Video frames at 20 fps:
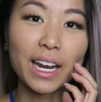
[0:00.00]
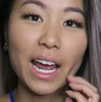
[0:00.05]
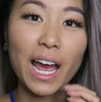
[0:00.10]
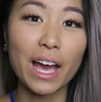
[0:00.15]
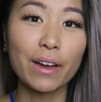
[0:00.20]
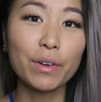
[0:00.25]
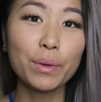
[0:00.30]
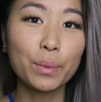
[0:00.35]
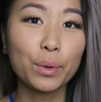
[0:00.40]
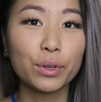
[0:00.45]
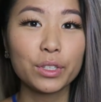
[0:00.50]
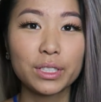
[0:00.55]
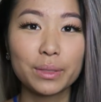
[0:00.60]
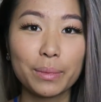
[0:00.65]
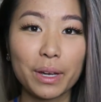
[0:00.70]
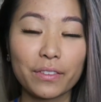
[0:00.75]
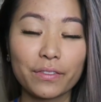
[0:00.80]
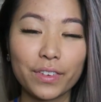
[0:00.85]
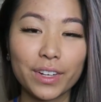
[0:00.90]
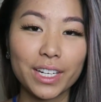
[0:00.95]
and I haven't posted
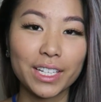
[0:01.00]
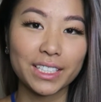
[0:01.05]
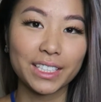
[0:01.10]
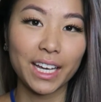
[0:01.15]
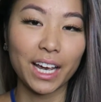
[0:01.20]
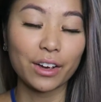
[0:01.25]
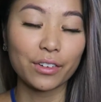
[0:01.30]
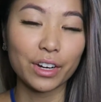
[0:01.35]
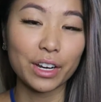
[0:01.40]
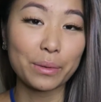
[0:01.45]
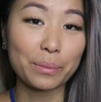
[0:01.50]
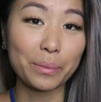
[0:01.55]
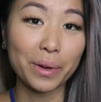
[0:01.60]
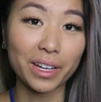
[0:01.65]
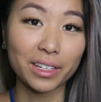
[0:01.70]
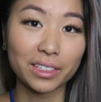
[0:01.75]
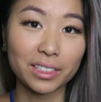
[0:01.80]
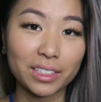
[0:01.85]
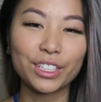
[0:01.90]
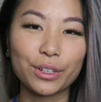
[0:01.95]
my fitness account in
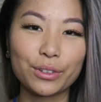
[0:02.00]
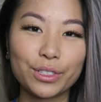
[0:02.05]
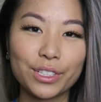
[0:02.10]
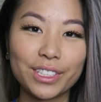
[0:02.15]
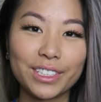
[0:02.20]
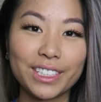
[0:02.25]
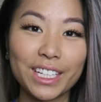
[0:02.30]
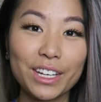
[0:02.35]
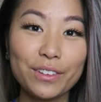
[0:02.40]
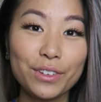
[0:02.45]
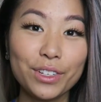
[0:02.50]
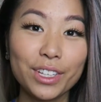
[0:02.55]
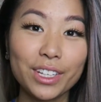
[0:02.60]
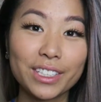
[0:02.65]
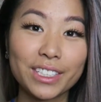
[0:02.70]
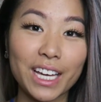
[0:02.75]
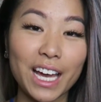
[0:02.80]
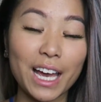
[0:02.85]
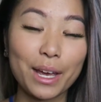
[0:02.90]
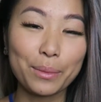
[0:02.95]
months. So to save you the
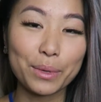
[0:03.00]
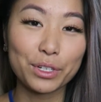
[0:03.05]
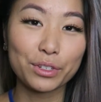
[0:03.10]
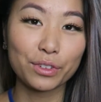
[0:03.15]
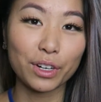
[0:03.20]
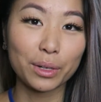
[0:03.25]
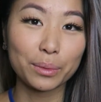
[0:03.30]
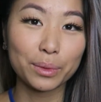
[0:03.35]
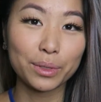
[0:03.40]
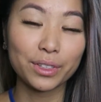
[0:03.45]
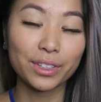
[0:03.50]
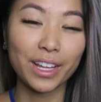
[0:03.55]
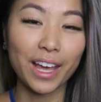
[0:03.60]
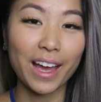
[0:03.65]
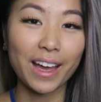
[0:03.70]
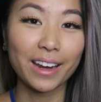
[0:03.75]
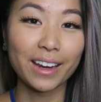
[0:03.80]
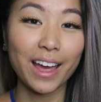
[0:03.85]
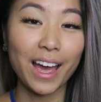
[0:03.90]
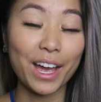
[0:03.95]
time and trouble
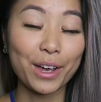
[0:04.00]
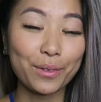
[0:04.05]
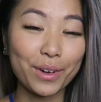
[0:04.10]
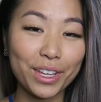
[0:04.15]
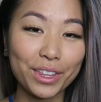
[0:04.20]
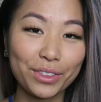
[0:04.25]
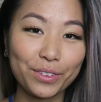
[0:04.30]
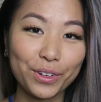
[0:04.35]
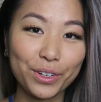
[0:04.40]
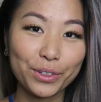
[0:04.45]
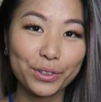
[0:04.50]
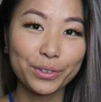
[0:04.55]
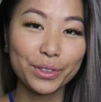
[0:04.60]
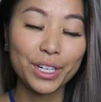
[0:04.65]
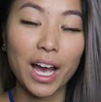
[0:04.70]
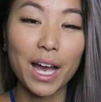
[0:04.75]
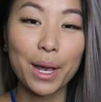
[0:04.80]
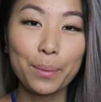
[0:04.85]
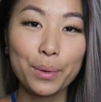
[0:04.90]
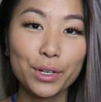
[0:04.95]
that I went through,
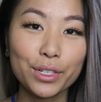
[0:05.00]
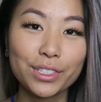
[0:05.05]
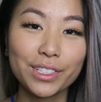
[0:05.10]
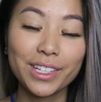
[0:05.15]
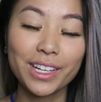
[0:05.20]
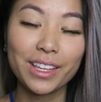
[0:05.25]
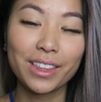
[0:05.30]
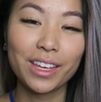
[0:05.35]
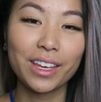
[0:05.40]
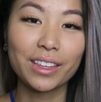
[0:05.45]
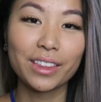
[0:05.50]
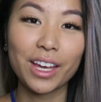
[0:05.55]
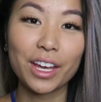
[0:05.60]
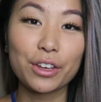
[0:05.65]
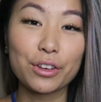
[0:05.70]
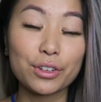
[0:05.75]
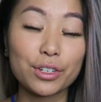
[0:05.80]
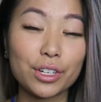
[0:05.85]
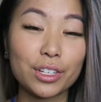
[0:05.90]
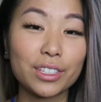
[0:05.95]
I personally think that
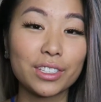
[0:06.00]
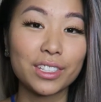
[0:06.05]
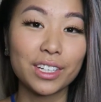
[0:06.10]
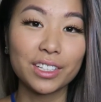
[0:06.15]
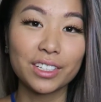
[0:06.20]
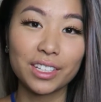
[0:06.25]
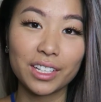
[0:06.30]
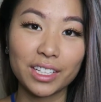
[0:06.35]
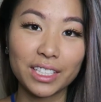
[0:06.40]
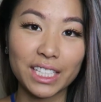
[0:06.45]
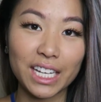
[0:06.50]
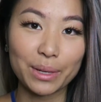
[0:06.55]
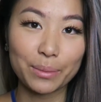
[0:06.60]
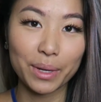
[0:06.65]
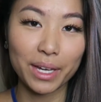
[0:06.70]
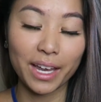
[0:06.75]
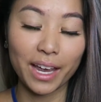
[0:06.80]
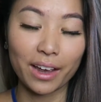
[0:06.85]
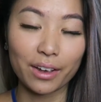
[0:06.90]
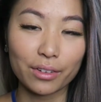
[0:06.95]
you should stick to the same
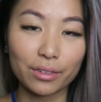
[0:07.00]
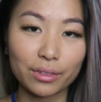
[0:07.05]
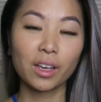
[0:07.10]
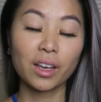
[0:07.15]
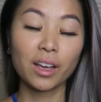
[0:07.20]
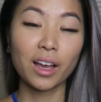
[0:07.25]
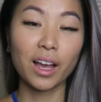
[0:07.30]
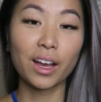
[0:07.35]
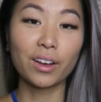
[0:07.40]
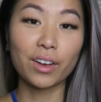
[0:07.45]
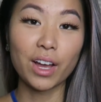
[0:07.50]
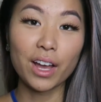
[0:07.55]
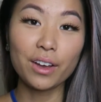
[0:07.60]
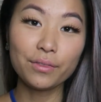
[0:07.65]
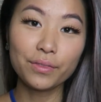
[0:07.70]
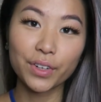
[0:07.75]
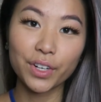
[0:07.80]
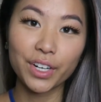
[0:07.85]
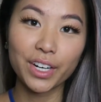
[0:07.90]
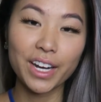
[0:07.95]
account.
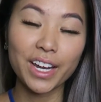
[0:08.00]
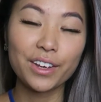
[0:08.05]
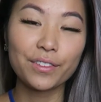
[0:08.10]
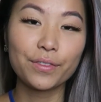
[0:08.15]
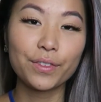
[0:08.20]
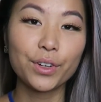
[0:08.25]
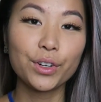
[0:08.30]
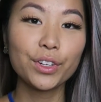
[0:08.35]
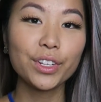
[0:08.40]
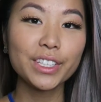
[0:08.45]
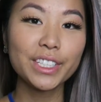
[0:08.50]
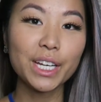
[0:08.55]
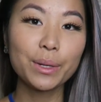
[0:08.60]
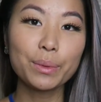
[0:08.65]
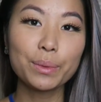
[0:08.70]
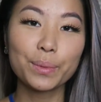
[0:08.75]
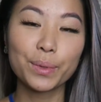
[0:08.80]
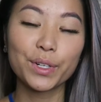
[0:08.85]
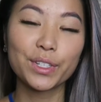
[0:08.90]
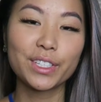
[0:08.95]
However, if you're the type
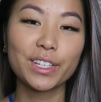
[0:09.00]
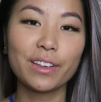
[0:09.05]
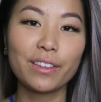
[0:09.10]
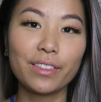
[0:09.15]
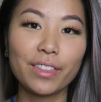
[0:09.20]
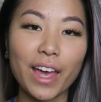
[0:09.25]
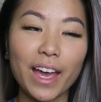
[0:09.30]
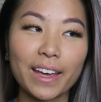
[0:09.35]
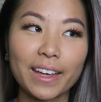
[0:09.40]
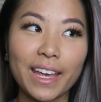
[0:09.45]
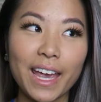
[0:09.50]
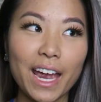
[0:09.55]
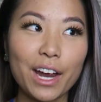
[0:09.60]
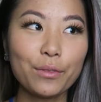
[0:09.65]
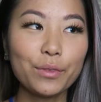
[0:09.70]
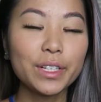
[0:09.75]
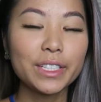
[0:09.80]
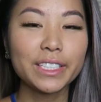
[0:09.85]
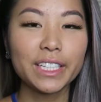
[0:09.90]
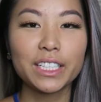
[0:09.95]
of person that
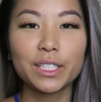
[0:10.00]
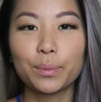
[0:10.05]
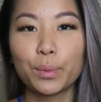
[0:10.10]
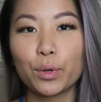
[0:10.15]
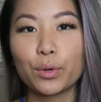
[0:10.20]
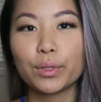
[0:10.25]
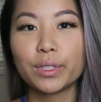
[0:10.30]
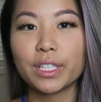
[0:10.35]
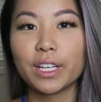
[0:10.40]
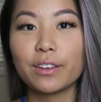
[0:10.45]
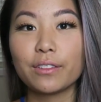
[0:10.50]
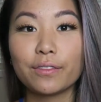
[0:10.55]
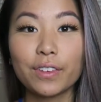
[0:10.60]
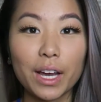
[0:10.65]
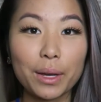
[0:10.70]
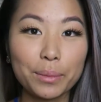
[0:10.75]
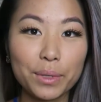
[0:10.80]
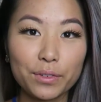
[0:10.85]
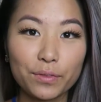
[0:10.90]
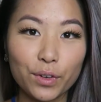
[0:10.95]
can't resist posting
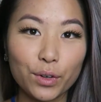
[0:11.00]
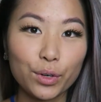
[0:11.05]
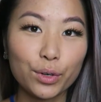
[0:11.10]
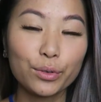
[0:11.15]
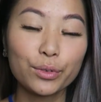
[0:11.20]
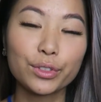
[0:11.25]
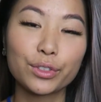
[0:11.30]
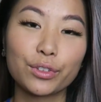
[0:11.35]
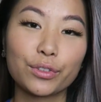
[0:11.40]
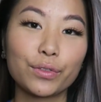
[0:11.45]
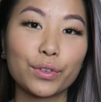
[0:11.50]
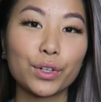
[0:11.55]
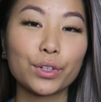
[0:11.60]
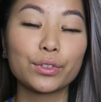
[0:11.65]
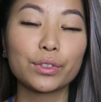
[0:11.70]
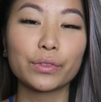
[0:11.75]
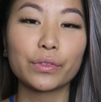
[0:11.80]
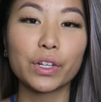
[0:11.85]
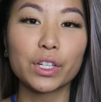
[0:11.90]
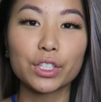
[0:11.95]
family photos or
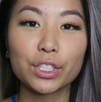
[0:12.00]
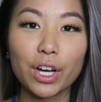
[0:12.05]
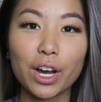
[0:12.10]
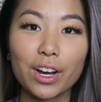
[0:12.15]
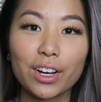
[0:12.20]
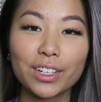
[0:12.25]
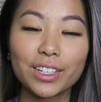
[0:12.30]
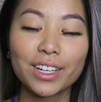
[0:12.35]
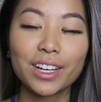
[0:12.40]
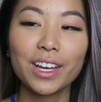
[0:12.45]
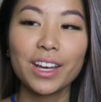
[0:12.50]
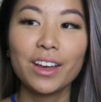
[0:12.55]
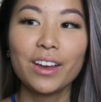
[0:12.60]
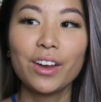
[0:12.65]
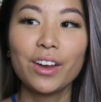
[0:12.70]
photos of your dog,